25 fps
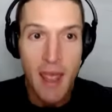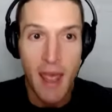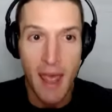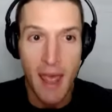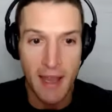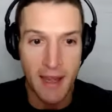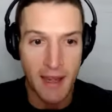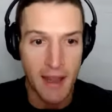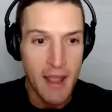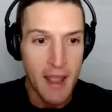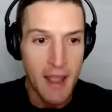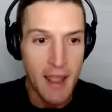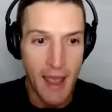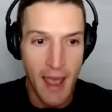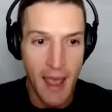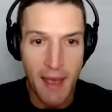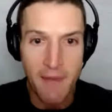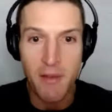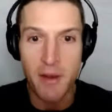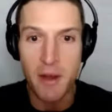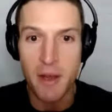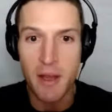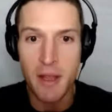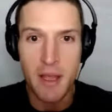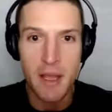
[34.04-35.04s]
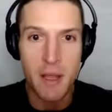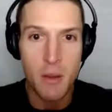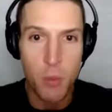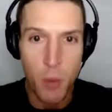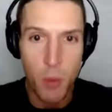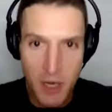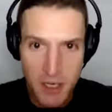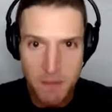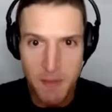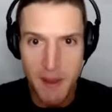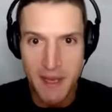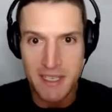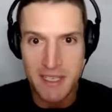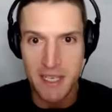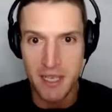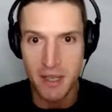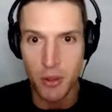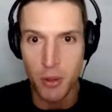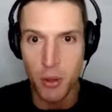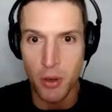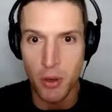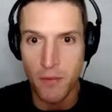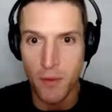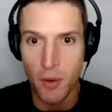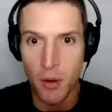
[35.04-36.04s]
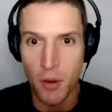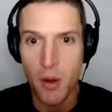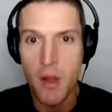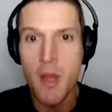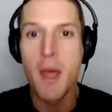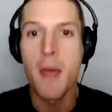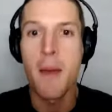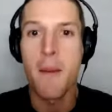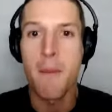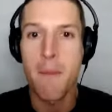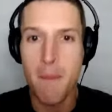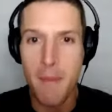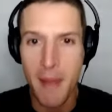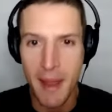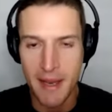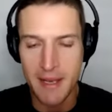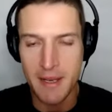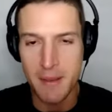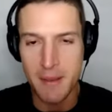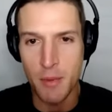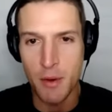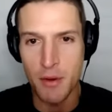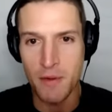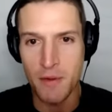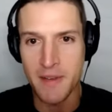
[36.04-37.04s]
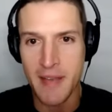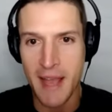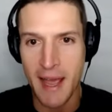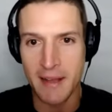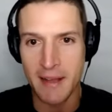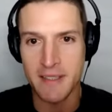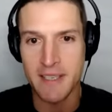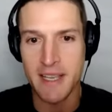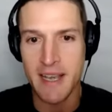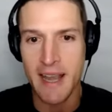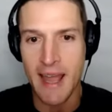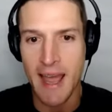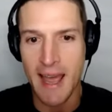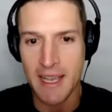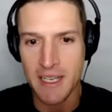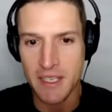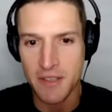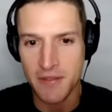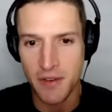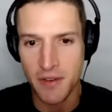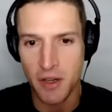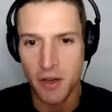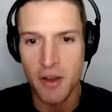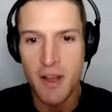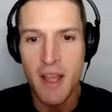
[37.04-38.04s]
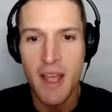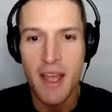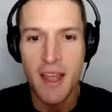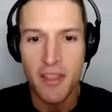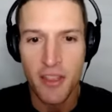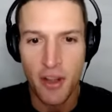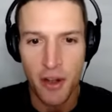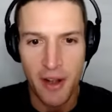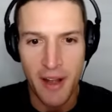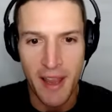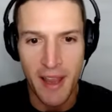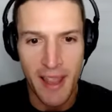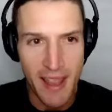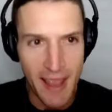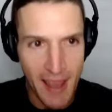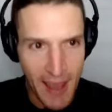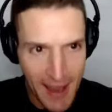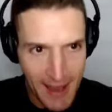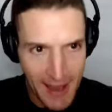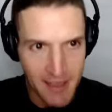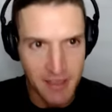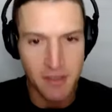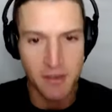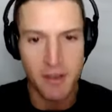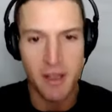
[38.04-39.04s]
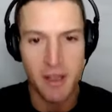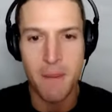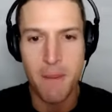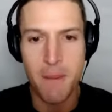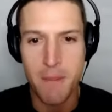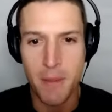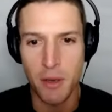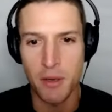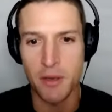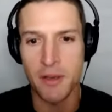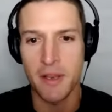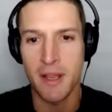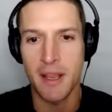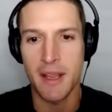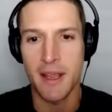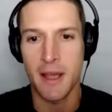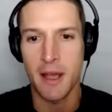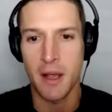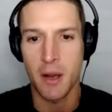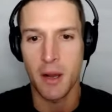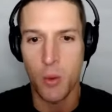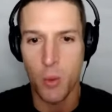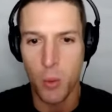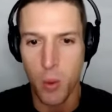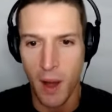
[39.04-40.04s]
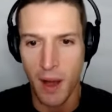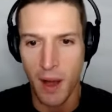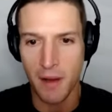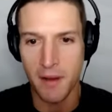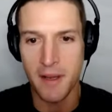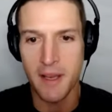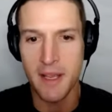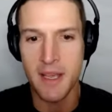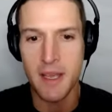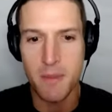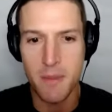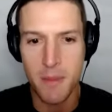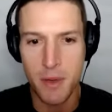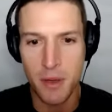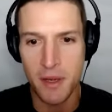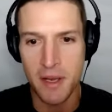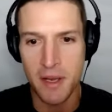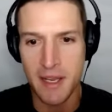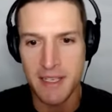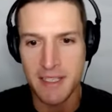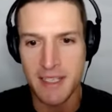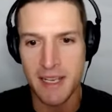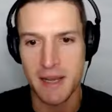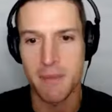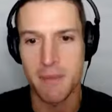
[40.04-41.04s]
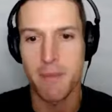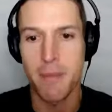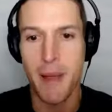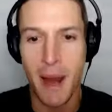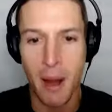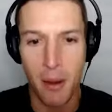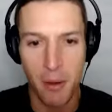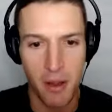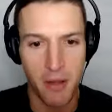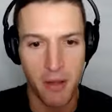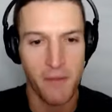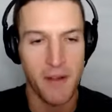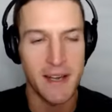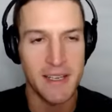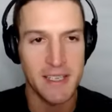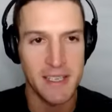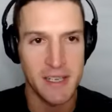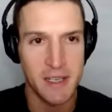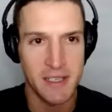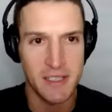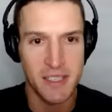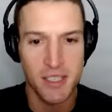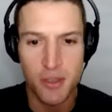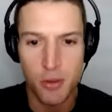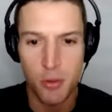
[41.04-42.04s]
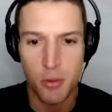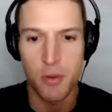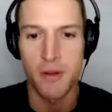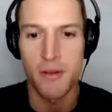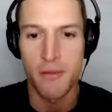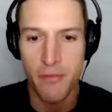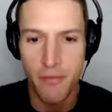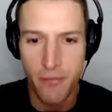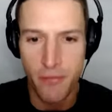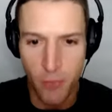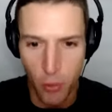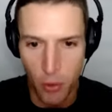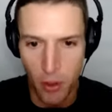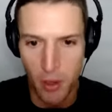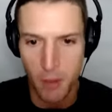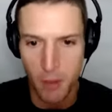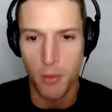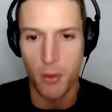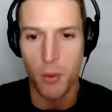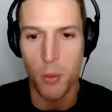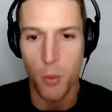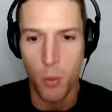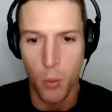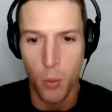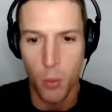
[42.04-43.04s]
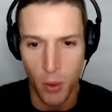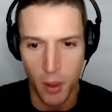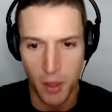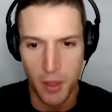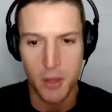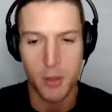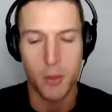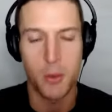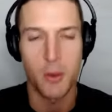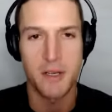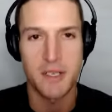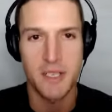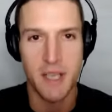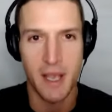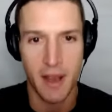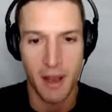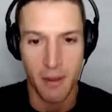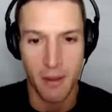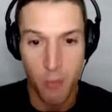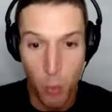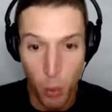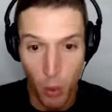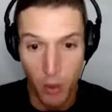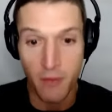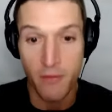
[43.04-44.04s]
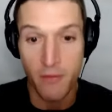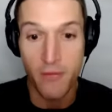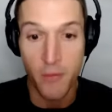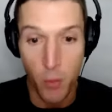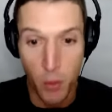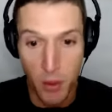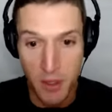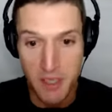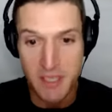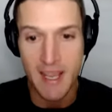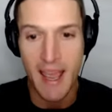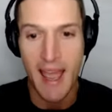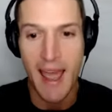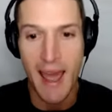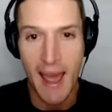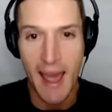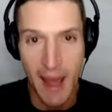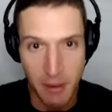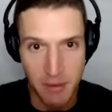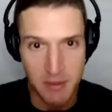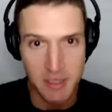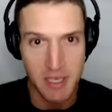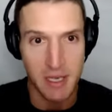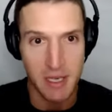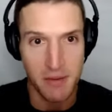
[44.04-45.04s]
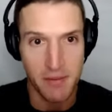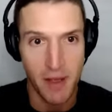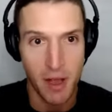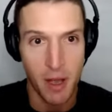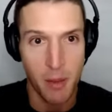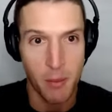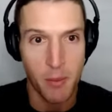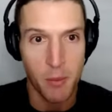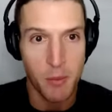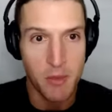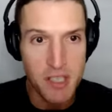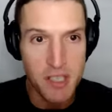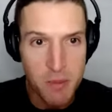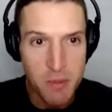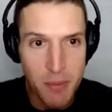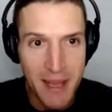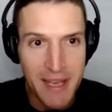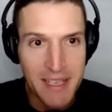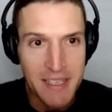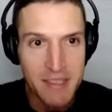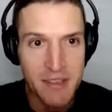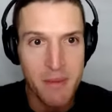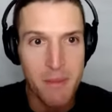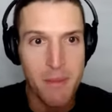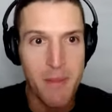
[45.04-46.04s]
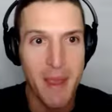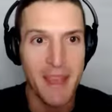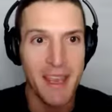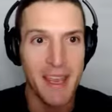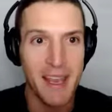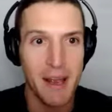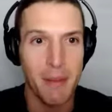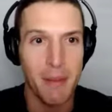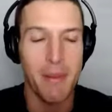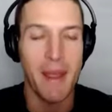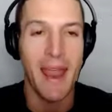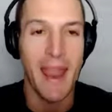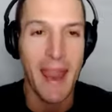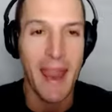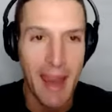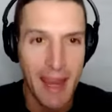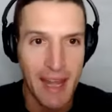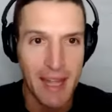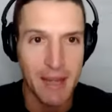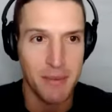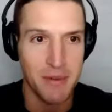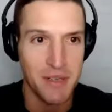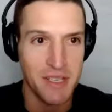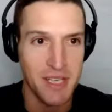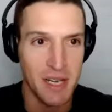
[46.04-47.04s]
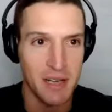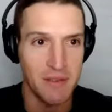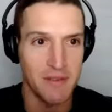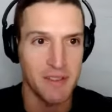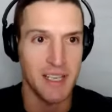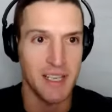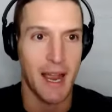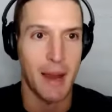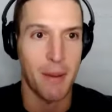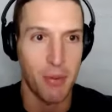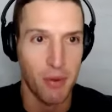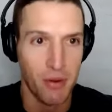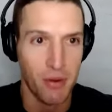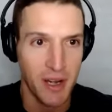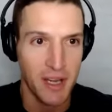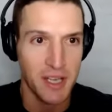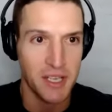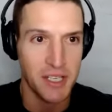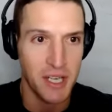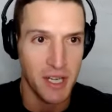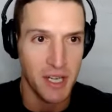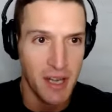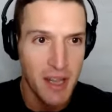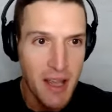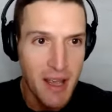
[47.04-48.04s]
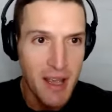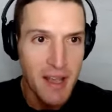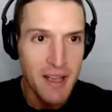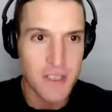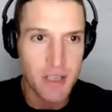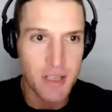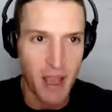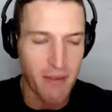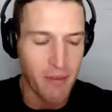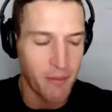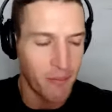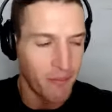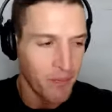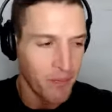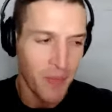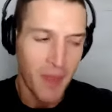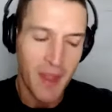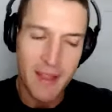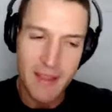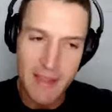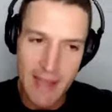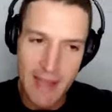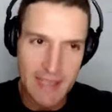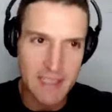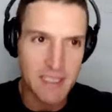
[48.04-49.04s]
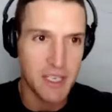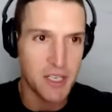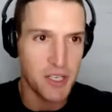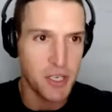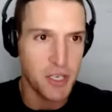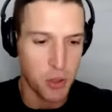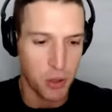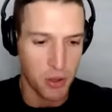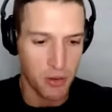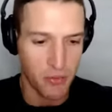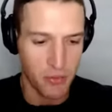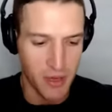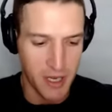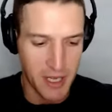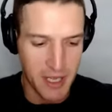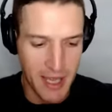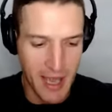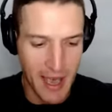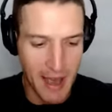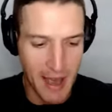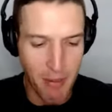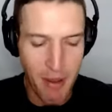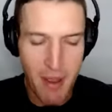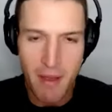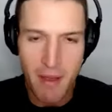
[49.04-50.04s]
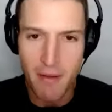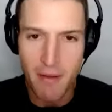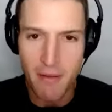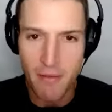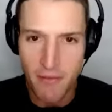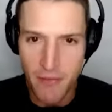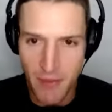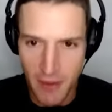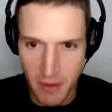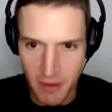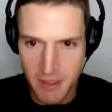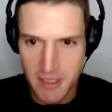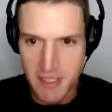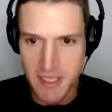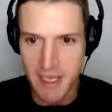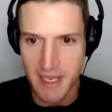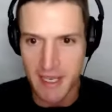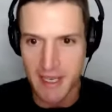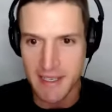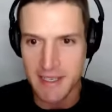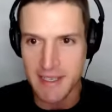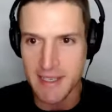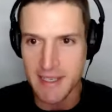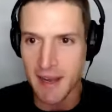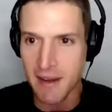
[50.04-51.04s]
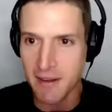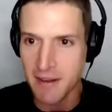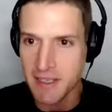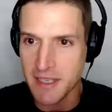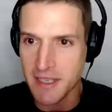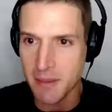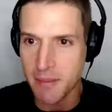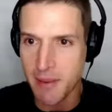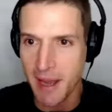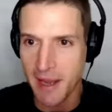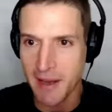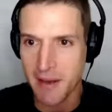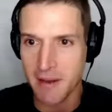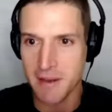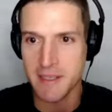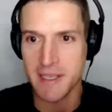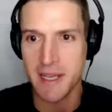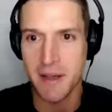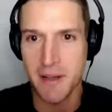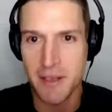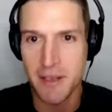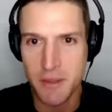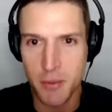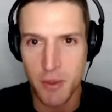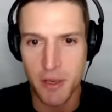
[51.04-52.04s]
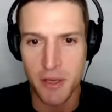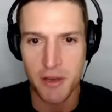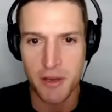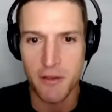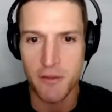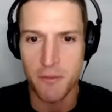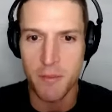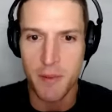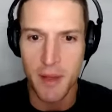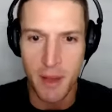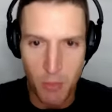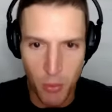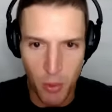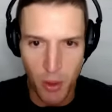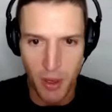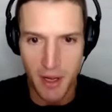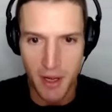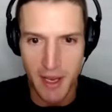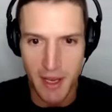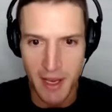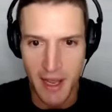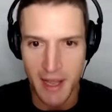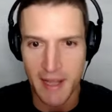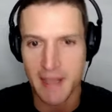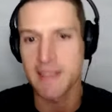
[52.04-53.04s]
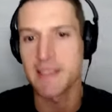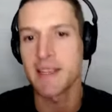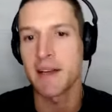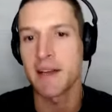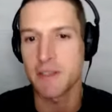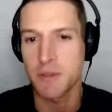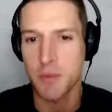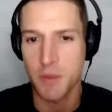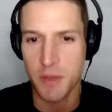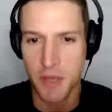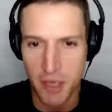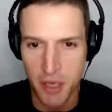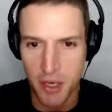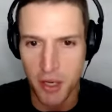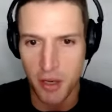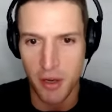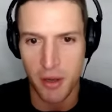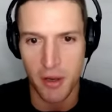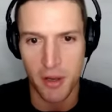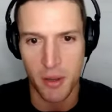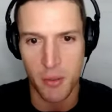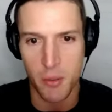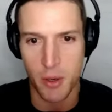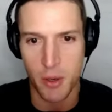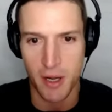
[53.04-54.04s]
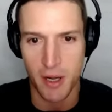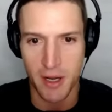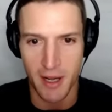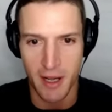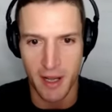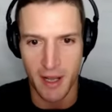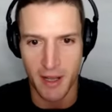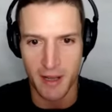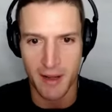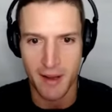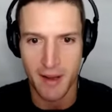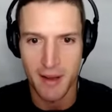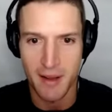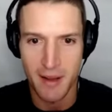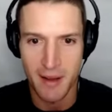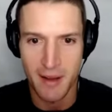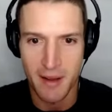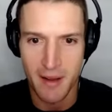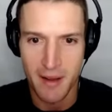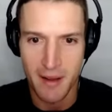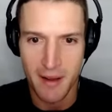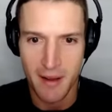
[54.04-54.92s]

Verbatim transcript: And Evan, he was based in Louisville, made the move down to Nashville. They're handling building quality communities and empowering residents through an affordable workforce, uh, workforce housing development, which is basically making up 80% of his operation. So, Evan, that's the short recap. Thillison, tell us about you. Tell us what you've been working on and tell us what you're currently working on.